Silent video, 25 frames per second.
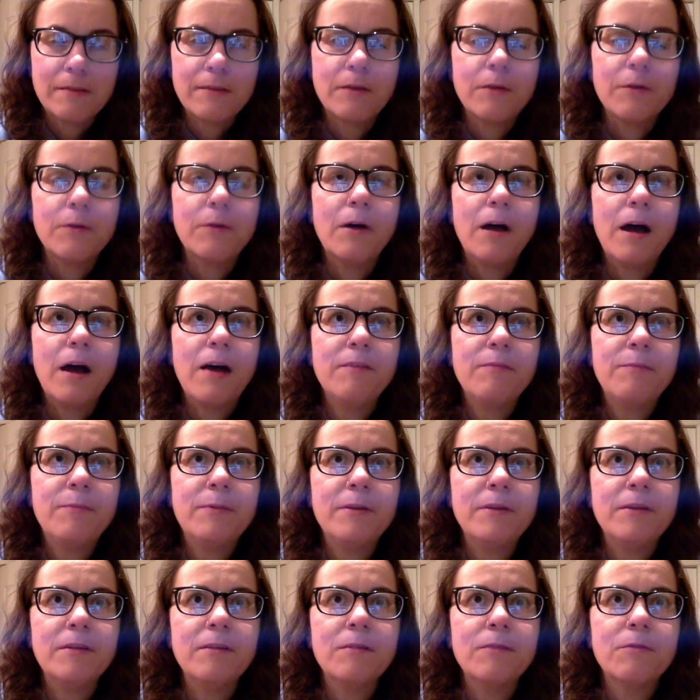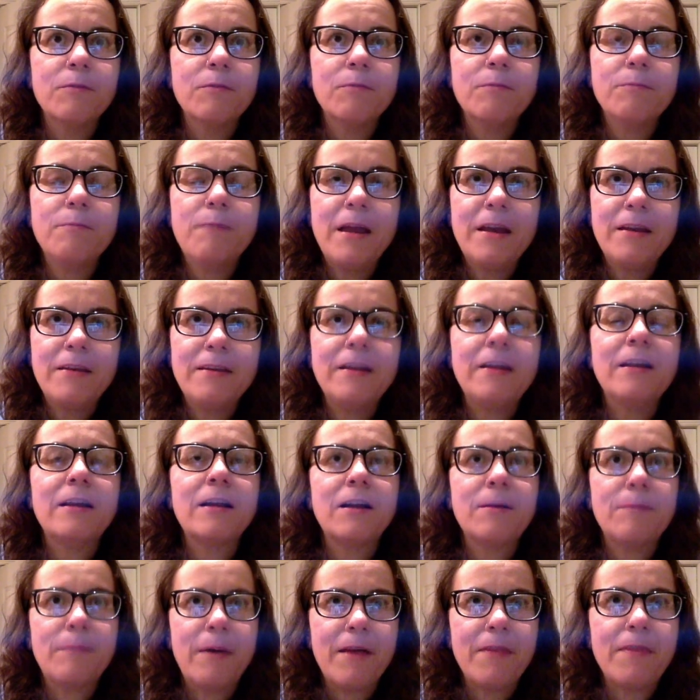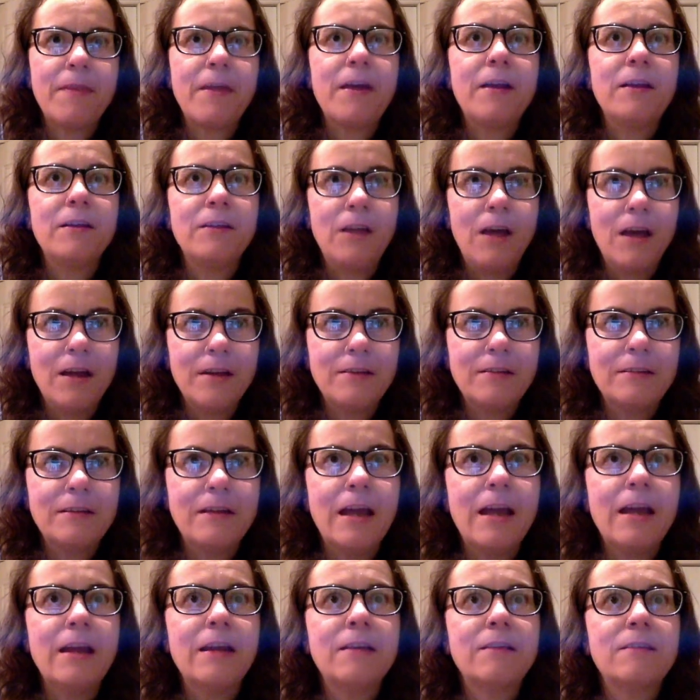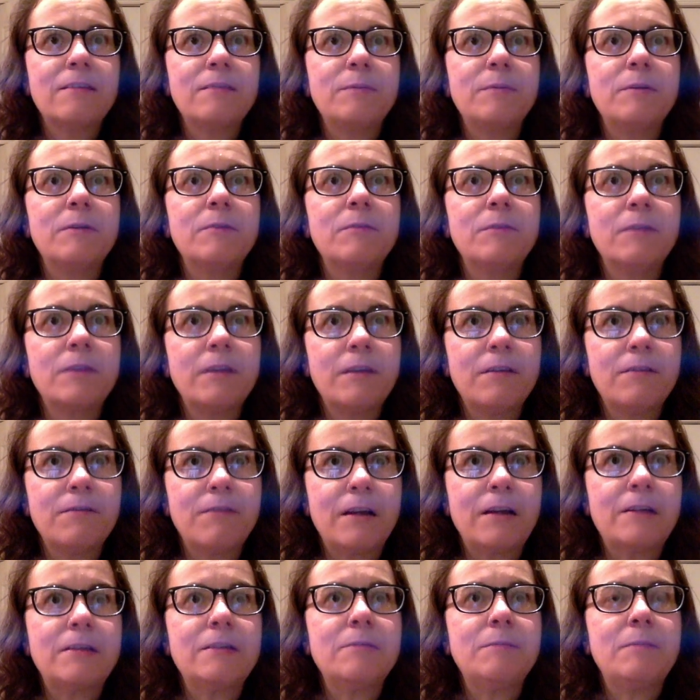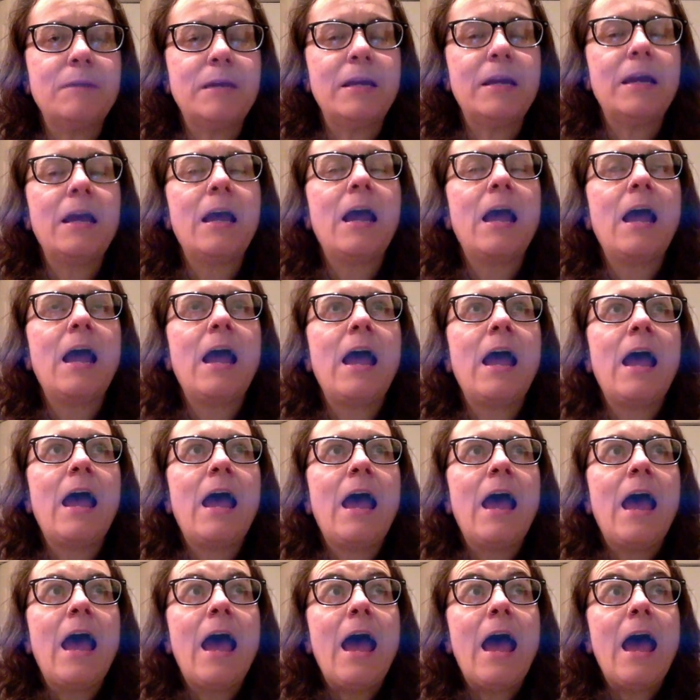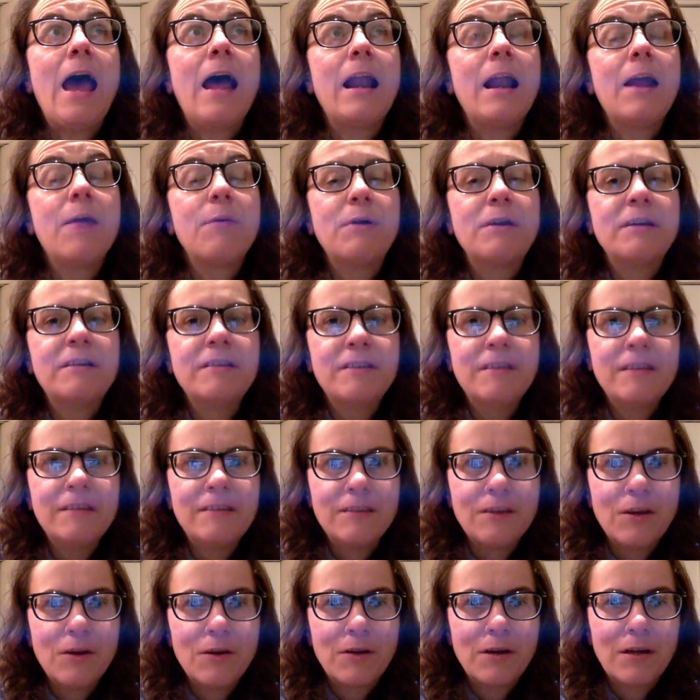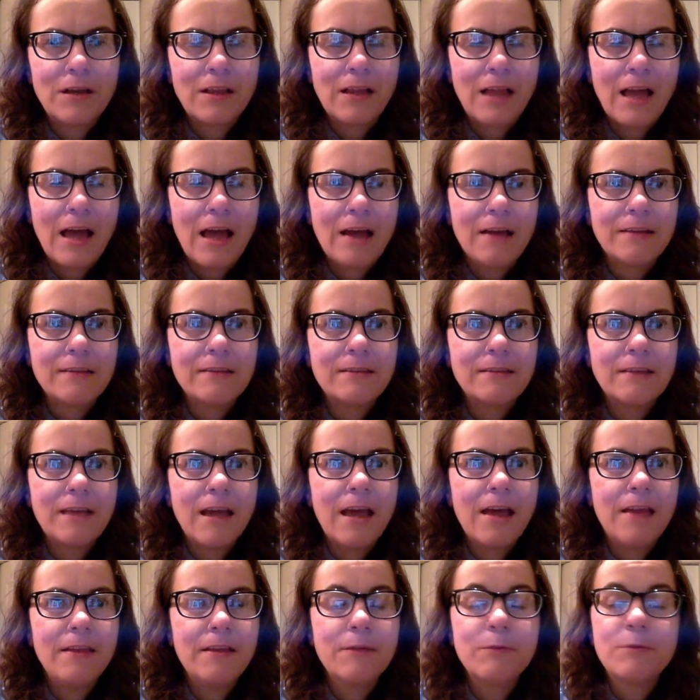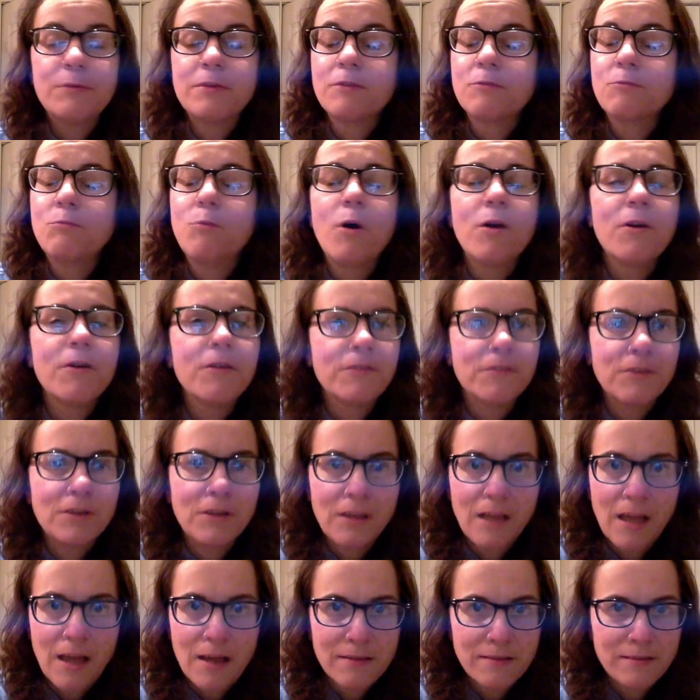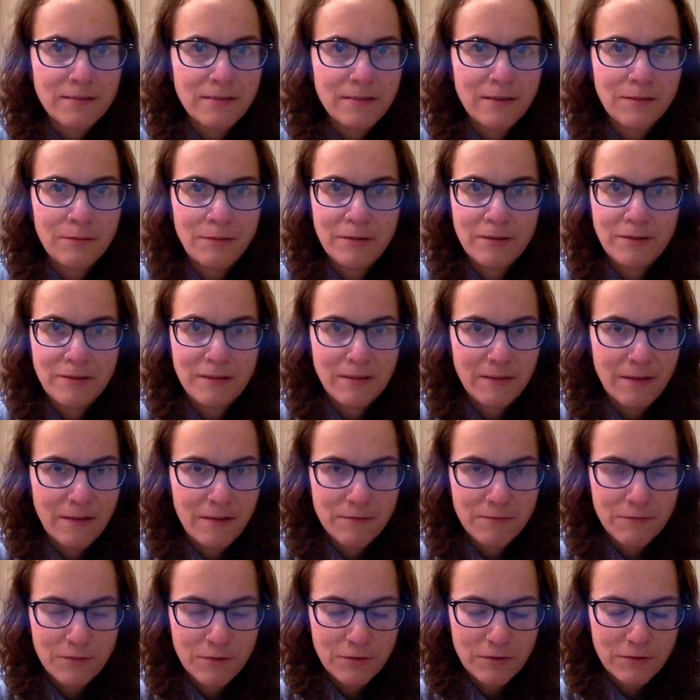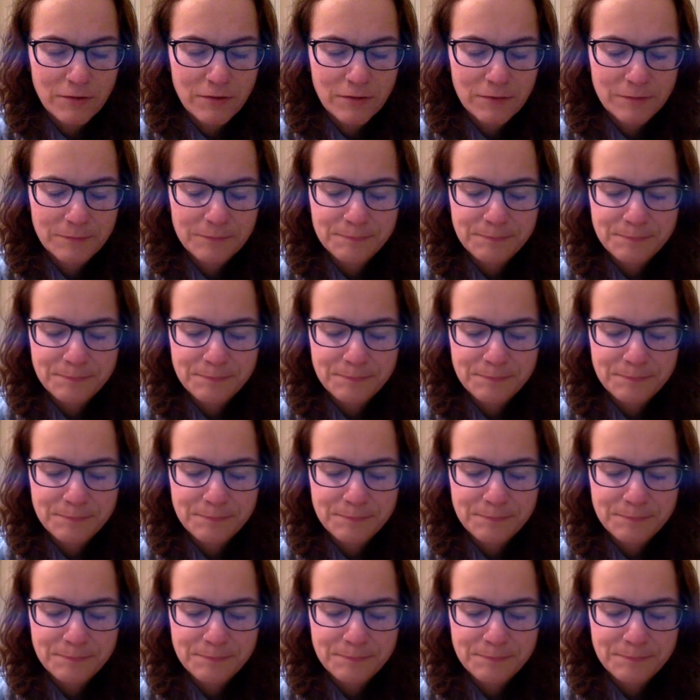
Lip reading: So I've been meditating about that a lot today, and it's been really affecting me. And I went to this yoga class, and it was a wonderful class. I want to say that first.